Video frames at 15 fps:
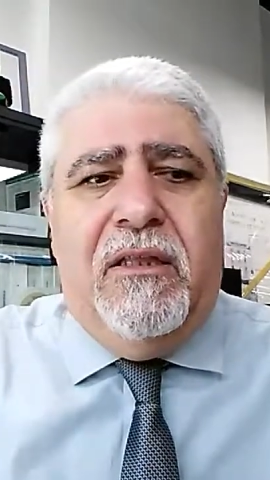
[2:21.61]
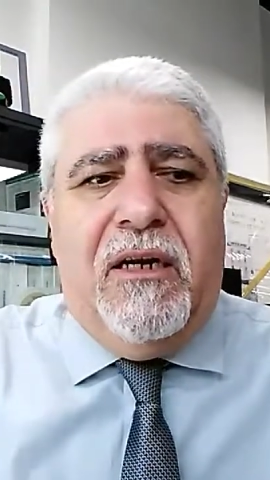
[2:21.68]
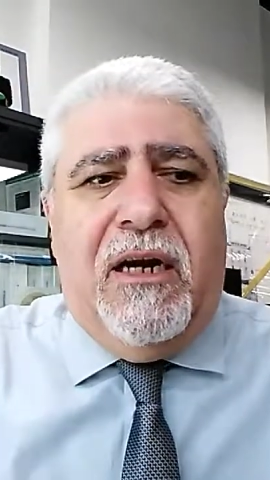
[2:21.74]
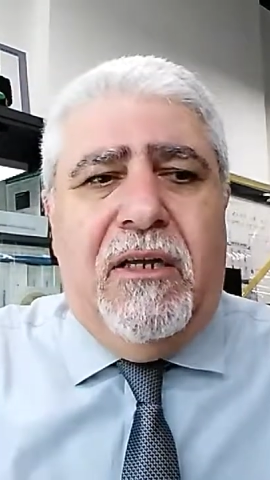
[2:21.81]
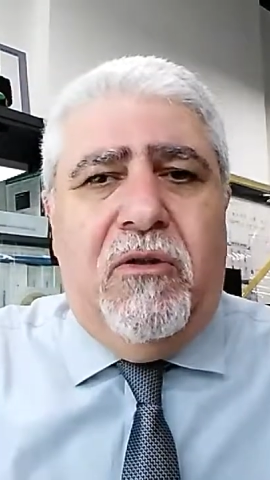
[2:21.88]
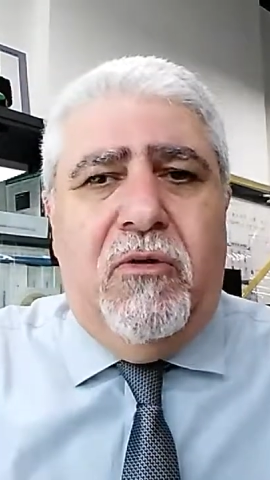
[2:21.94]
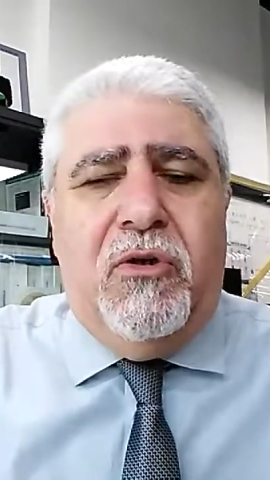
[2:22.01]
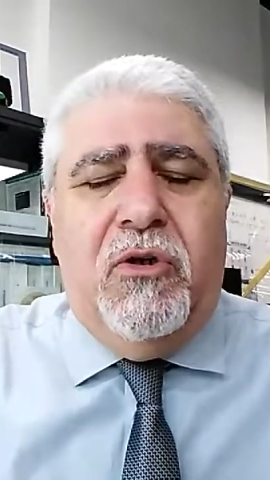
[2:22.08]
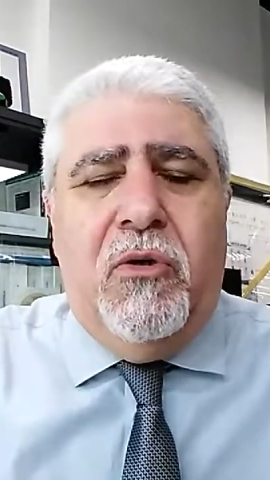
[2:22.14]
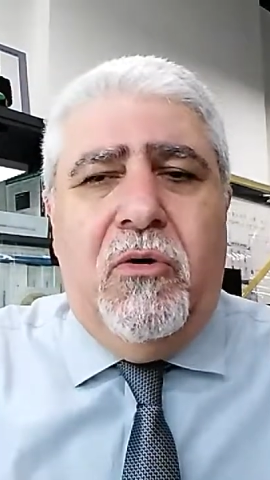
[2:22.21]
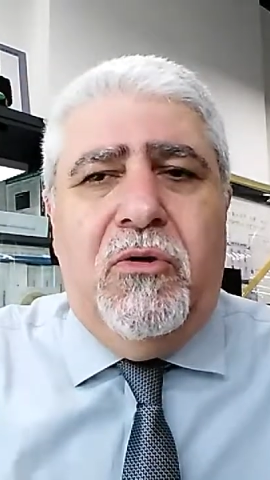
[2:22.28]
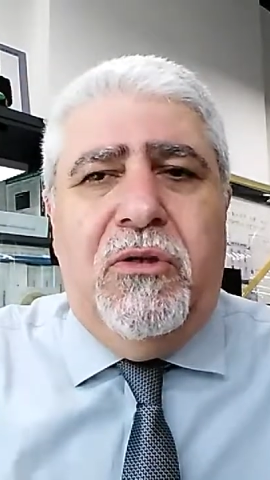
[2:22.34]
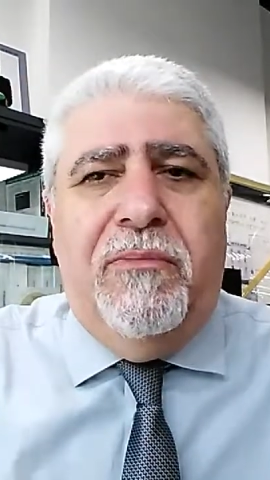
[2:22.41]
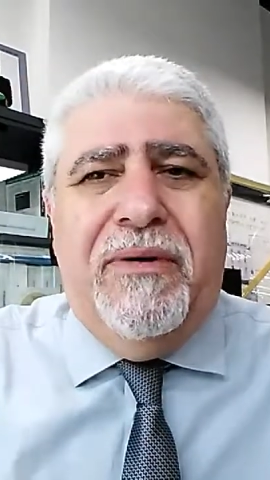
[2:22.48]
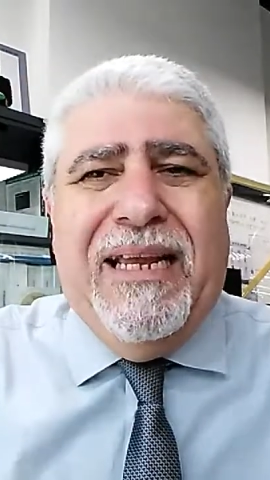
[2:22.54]
try to
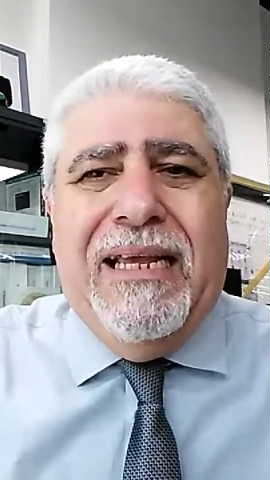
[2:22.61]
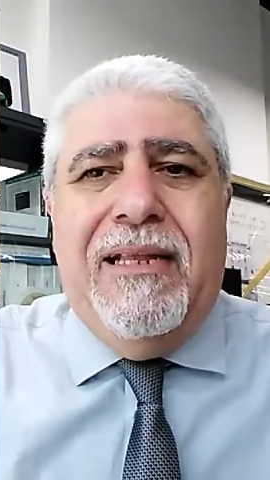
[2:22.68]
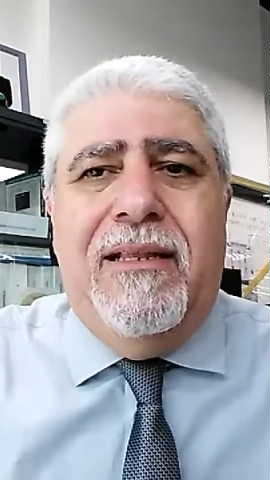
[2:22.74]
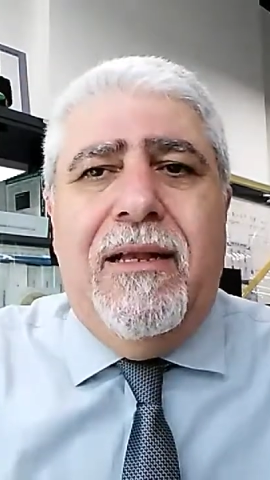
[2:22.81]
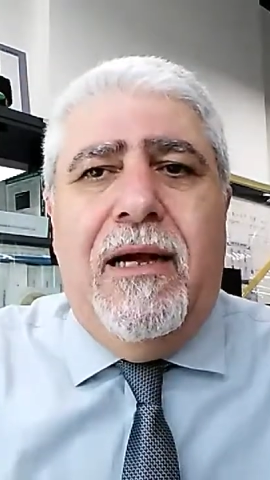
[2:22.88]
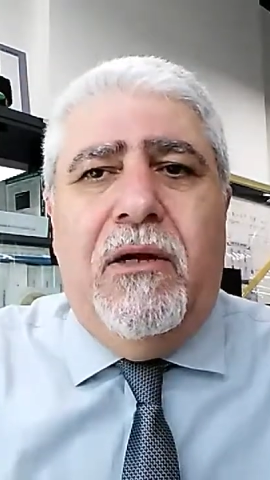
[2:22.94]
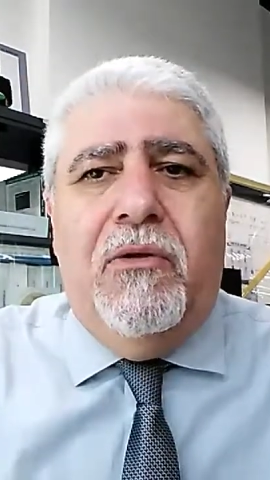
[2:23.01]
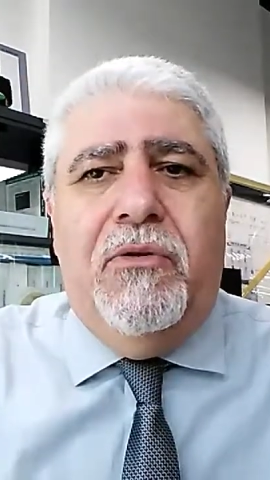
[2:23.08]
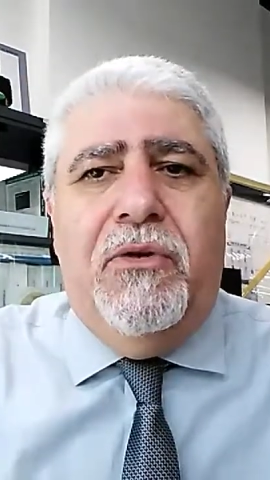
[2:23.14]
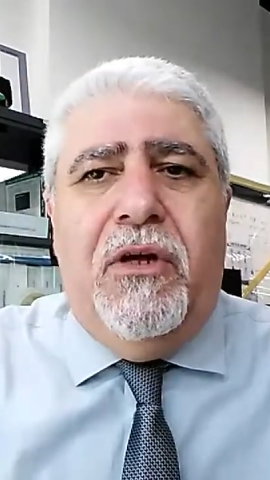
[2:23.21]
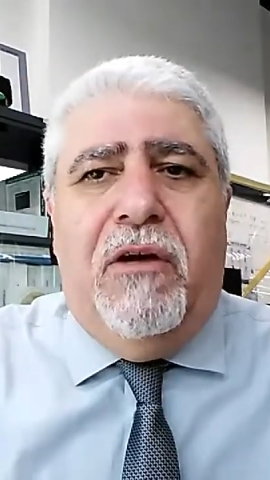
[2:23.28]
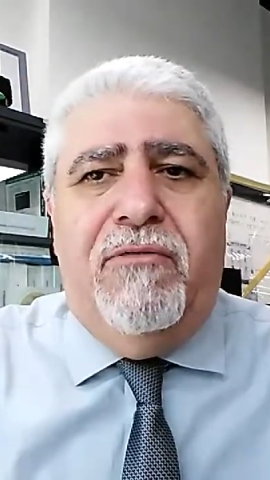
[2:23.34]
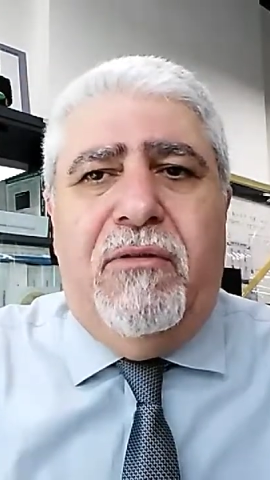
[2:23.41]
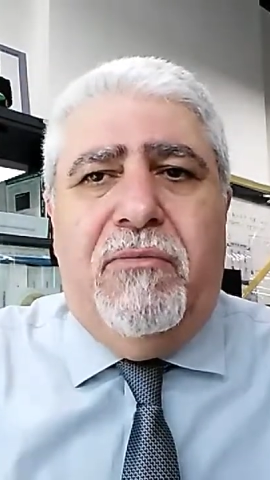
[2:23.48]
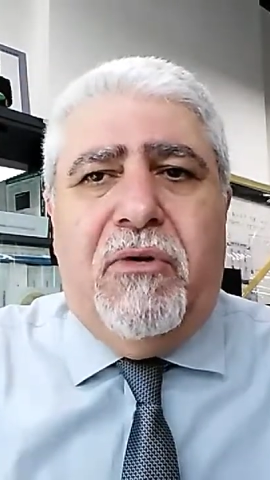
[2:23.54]
show the breakdown
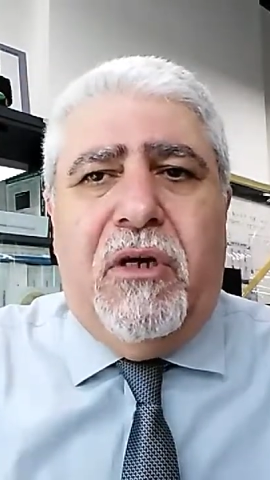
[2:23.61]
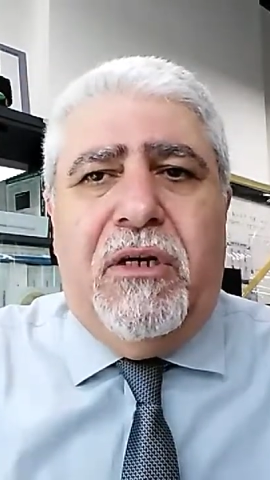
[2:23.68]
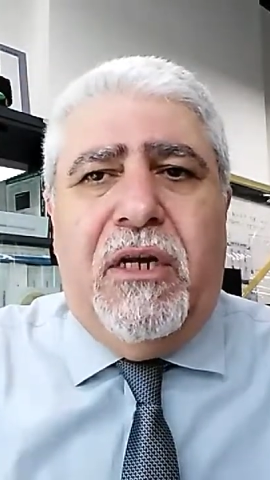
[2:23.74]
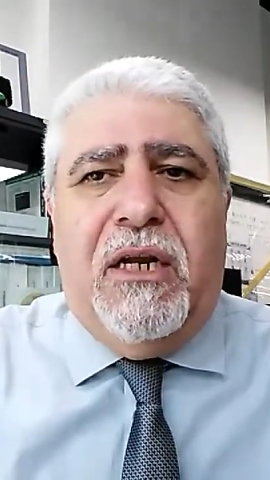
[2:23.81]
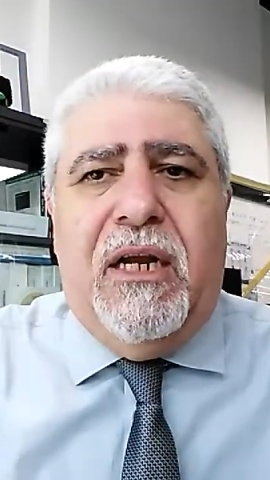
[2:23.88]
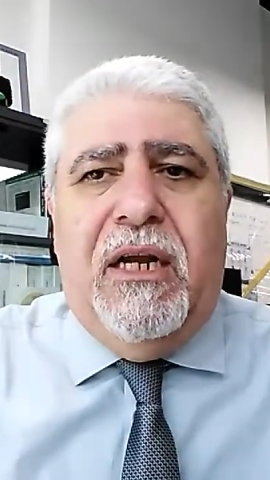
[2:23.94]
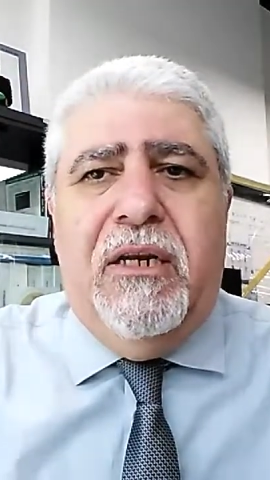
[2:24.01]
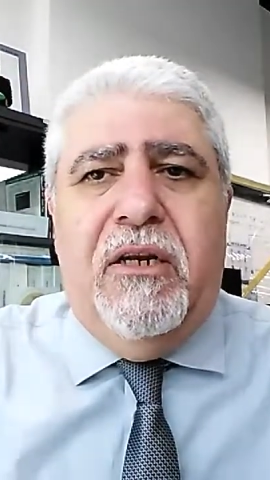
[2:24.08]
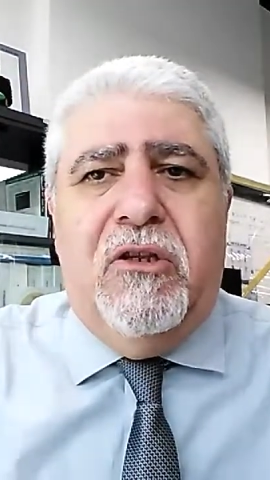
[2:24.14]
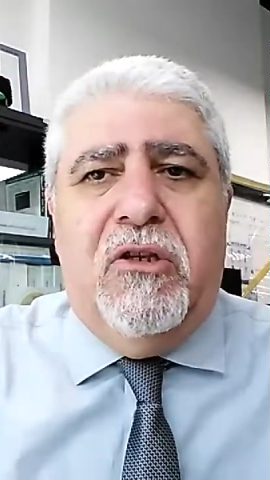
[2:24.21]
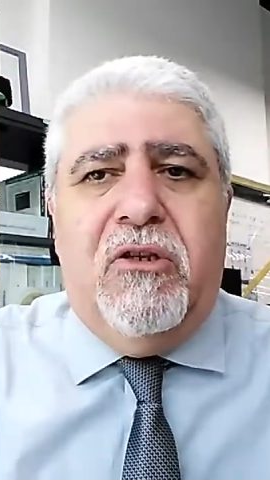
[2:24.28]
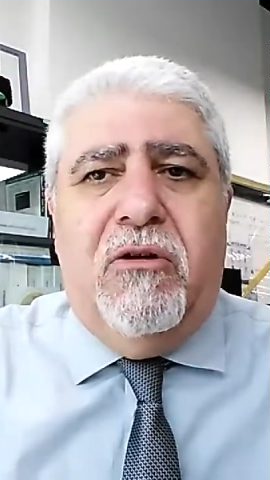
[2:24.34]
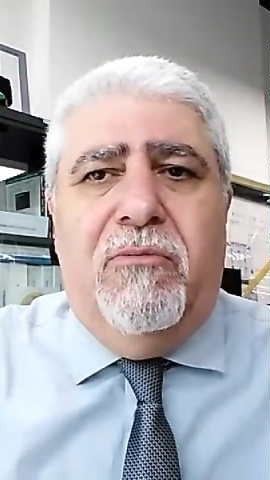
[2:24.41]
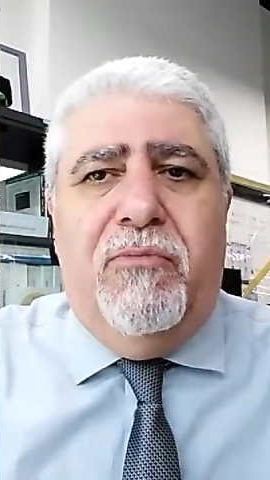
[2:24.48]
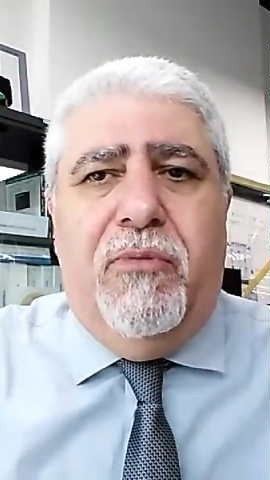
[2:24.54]
of the product and
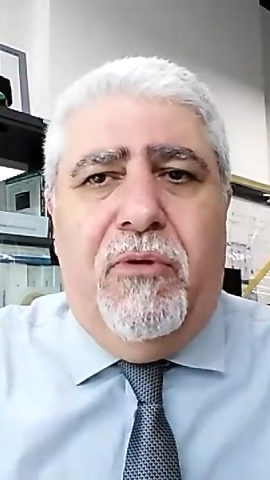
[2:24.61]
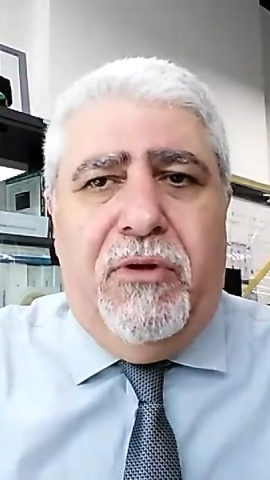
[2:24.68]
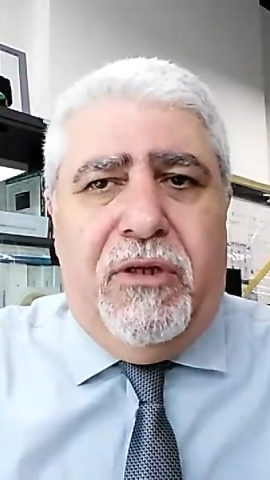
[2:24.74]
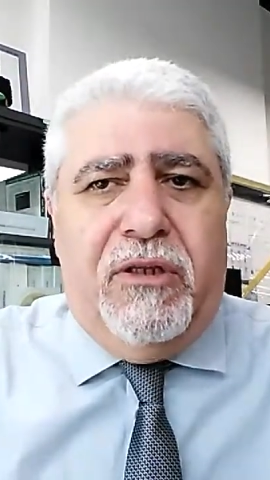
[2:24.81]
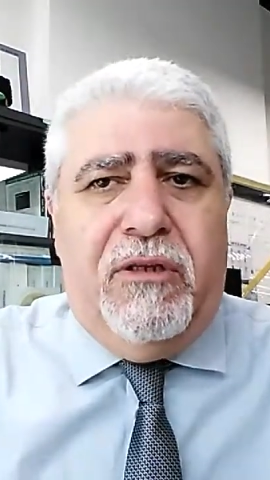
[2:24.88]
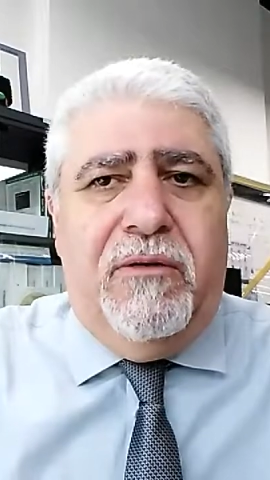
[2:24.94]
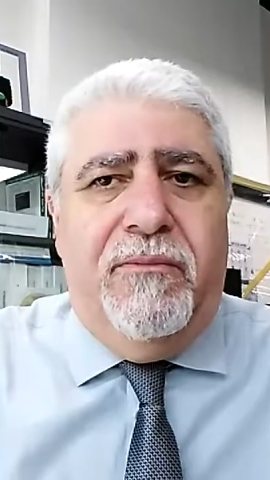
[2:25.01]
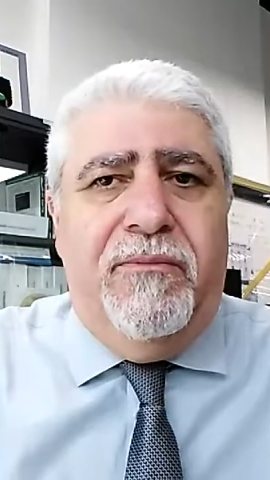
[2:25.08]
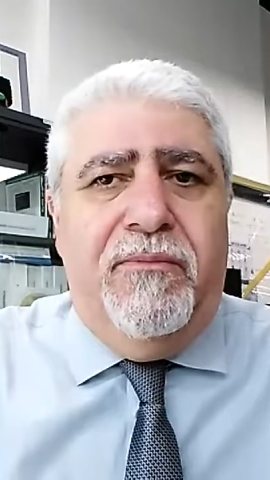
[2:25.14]
its components.